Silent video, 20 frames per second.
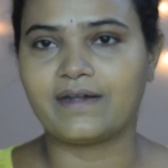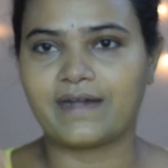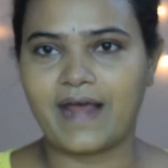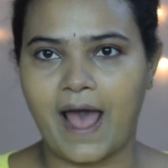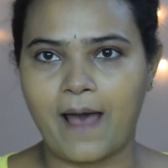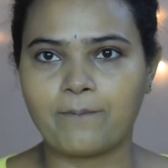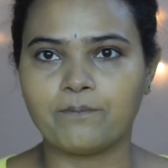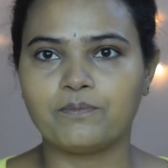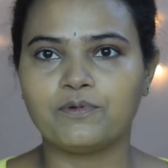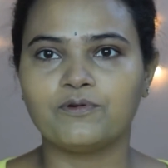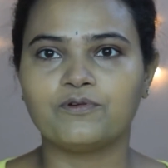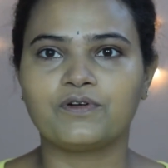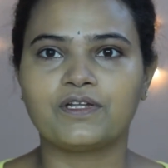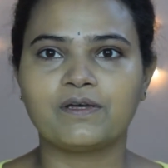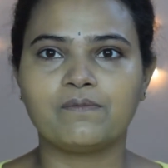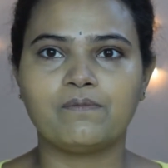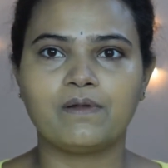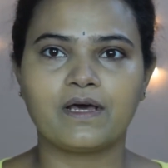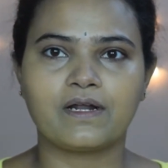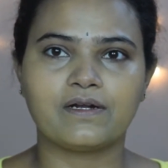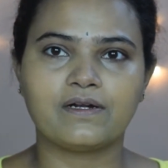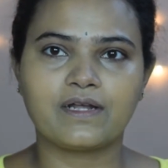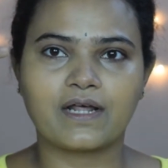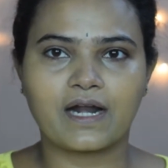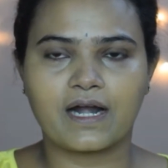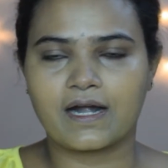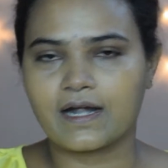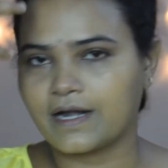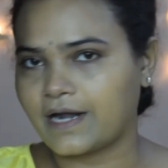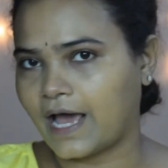damp beauty blender
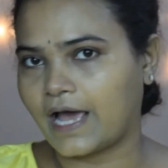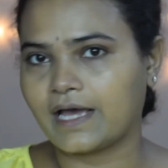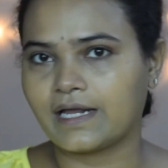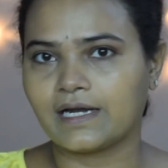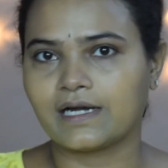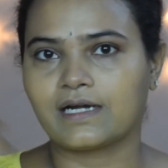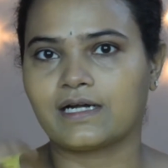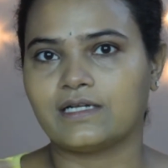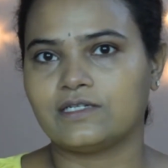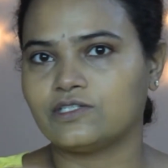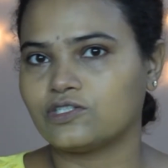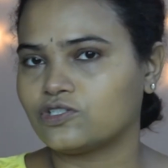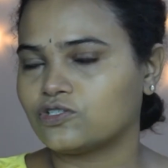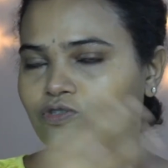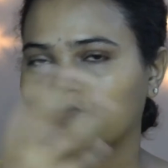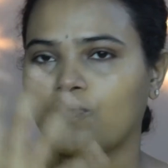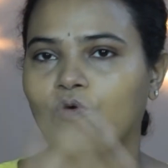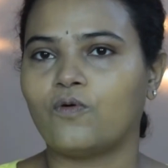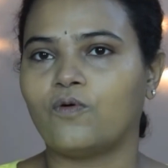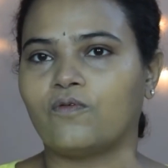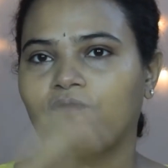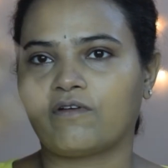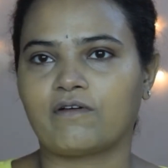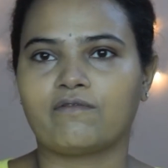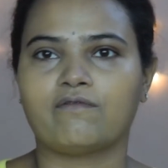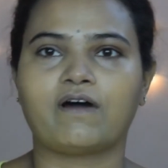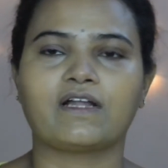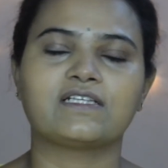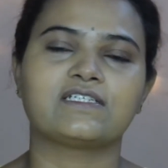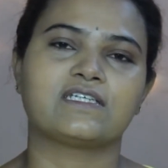and directly just go over
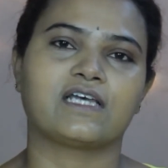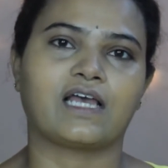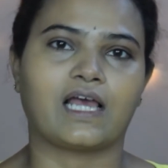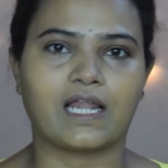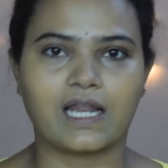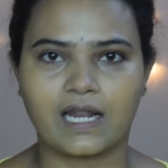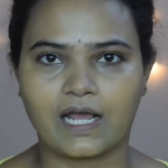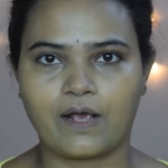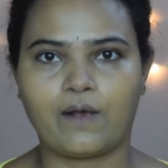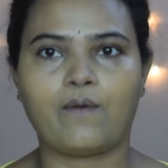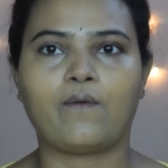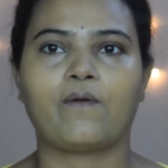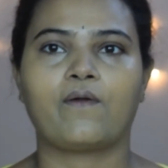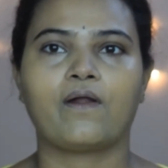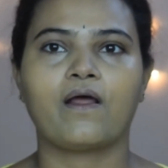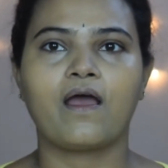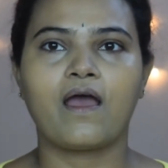one single layer.